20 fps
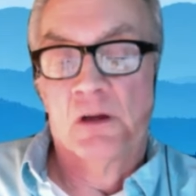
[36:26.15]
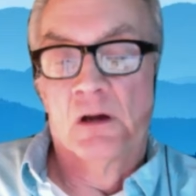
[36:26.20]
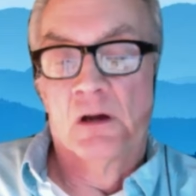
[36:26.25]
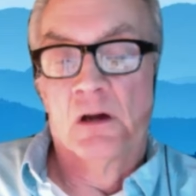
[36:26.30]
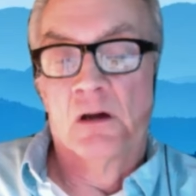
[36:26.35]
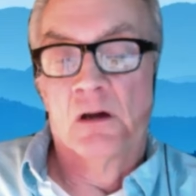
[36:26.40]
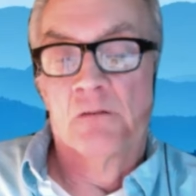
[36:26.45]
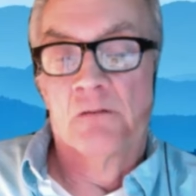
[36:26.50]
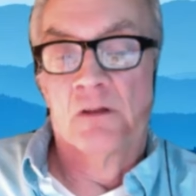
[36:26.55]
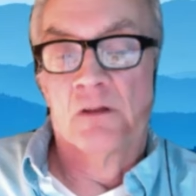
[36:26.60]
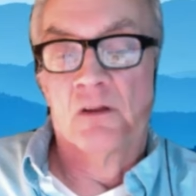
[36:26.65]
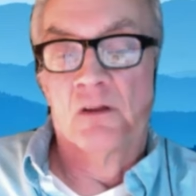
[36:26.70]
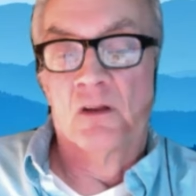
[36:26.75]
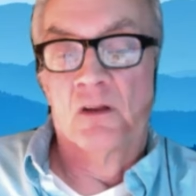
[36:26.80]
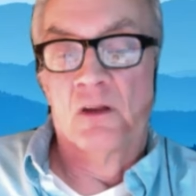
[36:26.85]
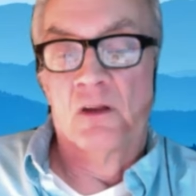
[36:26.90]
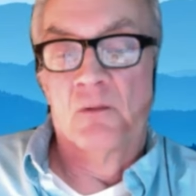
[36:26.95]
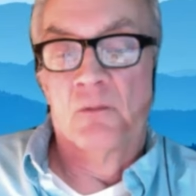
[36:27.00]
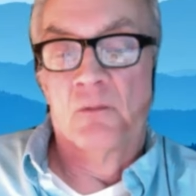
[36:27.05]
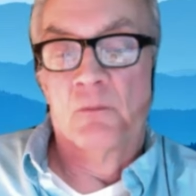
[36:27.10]

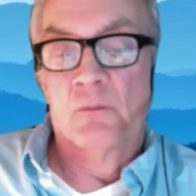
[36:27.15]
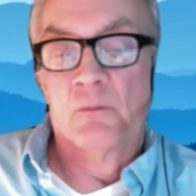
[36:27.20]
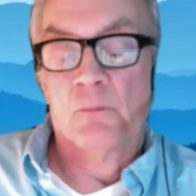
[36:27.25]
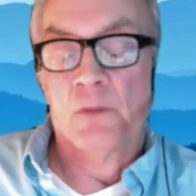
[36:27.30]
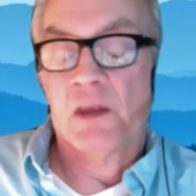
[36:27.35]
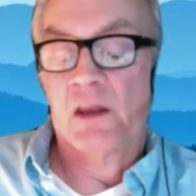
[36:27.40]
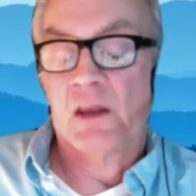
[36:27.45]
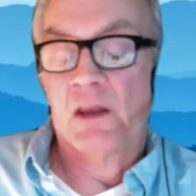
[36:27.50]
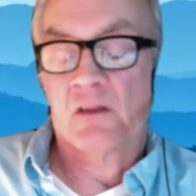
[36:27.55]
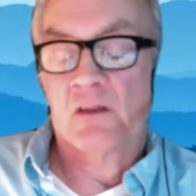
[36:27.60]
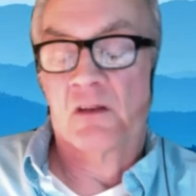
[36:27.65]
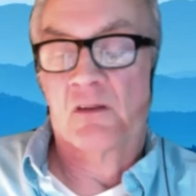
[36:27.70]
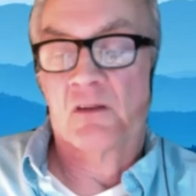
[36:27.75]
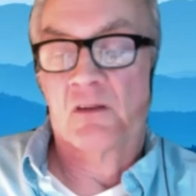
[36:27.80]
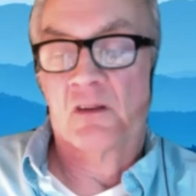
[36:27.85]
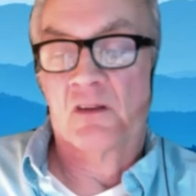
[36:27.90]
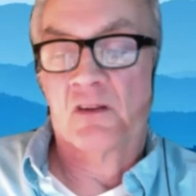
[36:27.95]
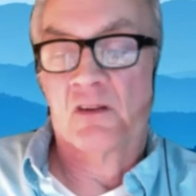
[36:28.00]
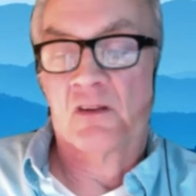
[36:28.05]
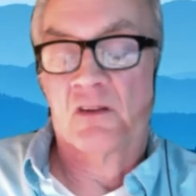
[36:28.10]
And meaning that
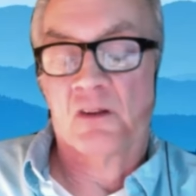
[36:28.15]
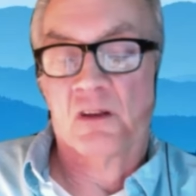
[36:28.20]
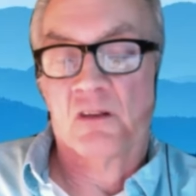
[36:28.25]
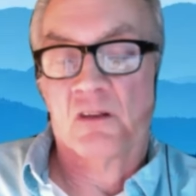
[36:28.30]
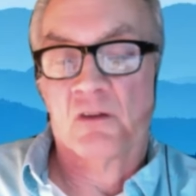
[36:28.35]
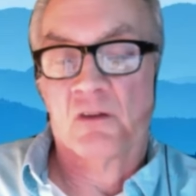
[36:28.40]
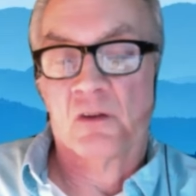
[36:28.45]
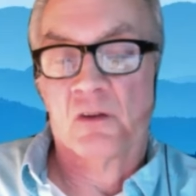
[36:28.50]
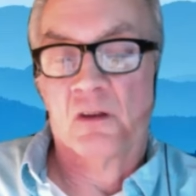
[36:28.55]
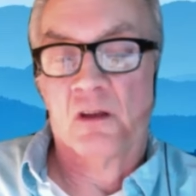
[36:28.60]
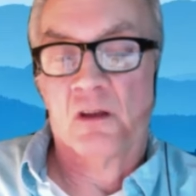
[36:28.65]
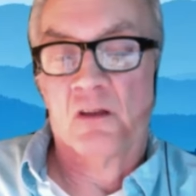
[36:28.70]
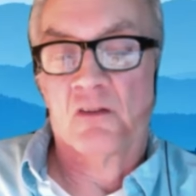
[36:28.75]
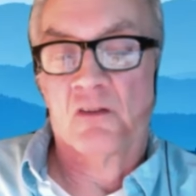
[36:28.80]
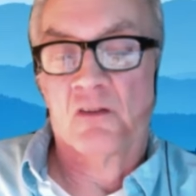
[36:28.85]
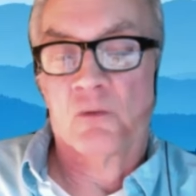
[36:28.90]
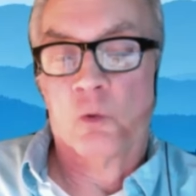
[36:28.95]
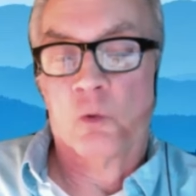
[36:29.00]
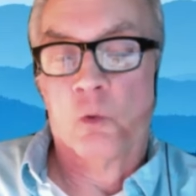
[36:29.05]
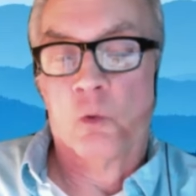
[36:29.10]

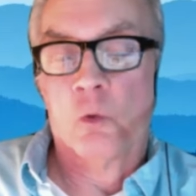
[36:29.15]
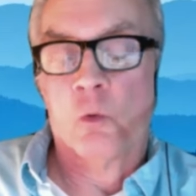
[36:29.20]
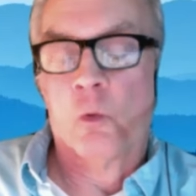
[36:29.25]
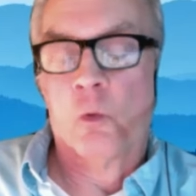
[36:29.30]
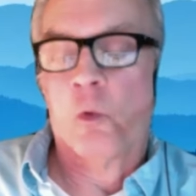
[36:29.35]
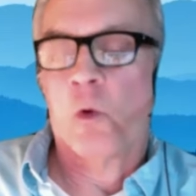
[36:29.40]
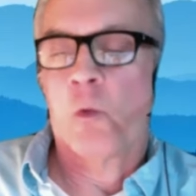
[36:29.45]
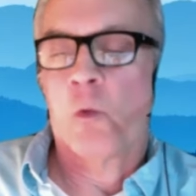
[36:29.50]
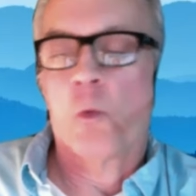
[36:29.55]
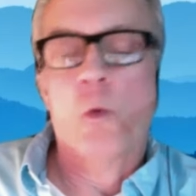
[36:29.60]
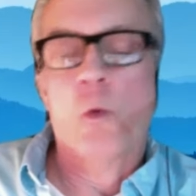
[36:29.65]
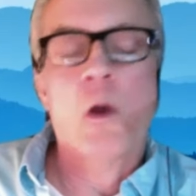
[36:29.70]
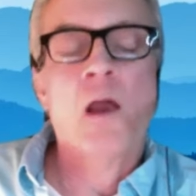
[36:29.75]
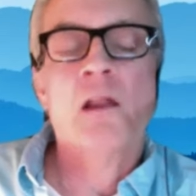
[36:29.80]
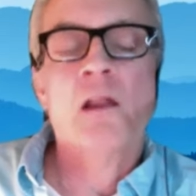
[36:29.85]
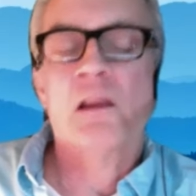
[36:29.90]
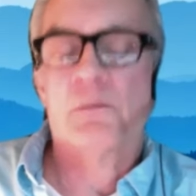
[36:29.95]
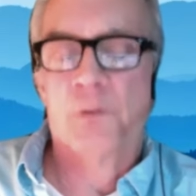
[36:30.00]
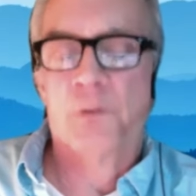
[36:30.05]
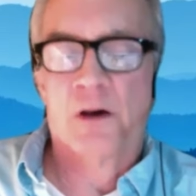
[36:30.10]
it's
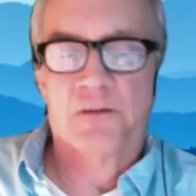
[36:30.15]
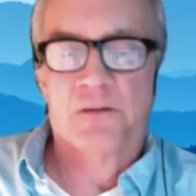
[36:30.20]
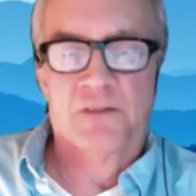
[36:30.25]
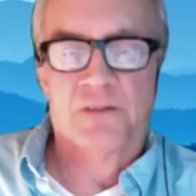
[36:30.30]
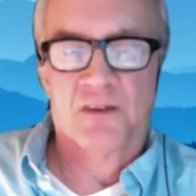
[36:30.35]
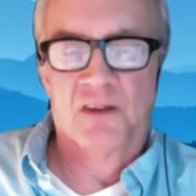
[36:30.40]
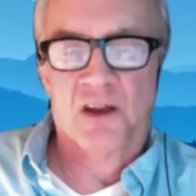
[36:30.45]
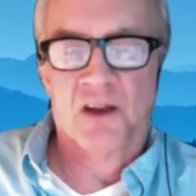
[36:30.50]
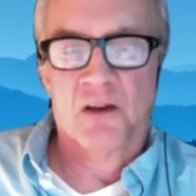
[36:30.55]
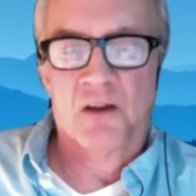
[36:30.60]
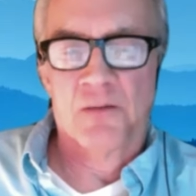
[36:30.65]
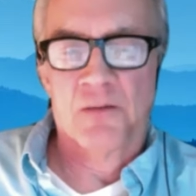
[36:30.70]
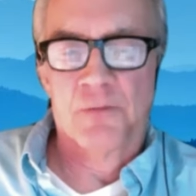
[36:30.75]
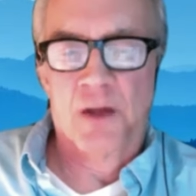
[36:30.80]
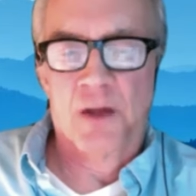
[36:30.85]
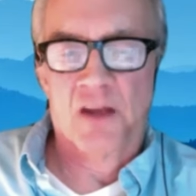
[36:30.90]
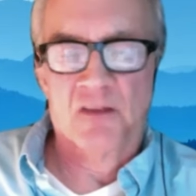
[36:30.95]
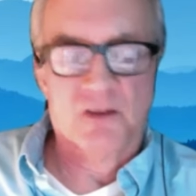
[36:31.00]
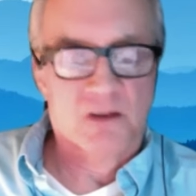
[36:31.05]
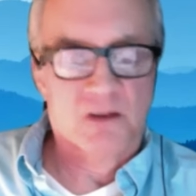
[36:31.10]
well above its carrying
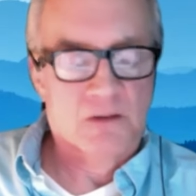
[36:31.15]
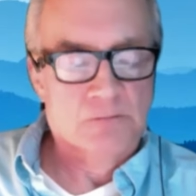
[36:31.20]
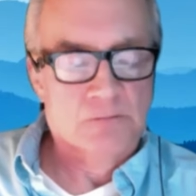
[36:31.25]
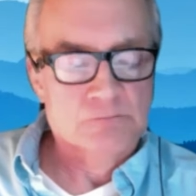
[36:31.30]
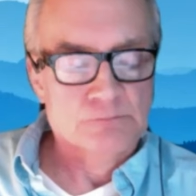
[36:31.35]
capacity.